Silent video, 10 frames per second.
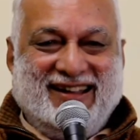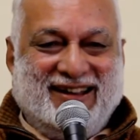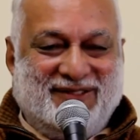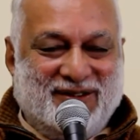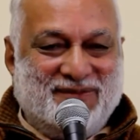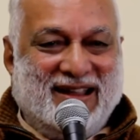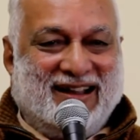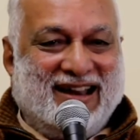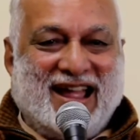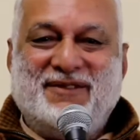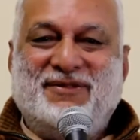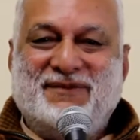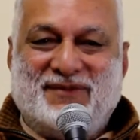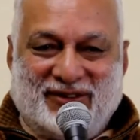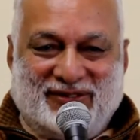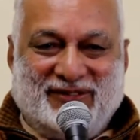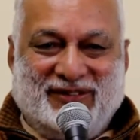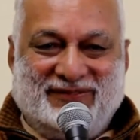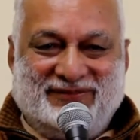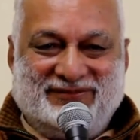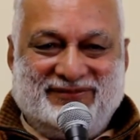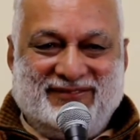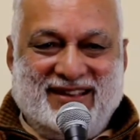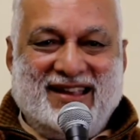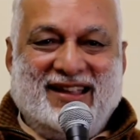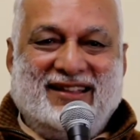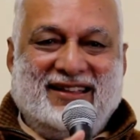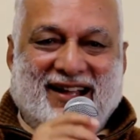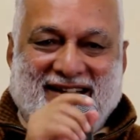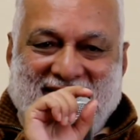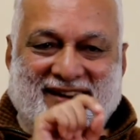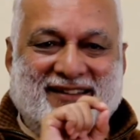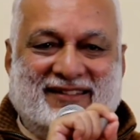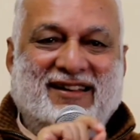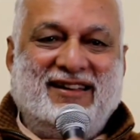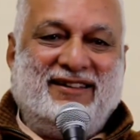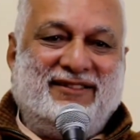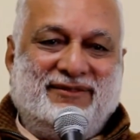It will make life impossible. The other reason,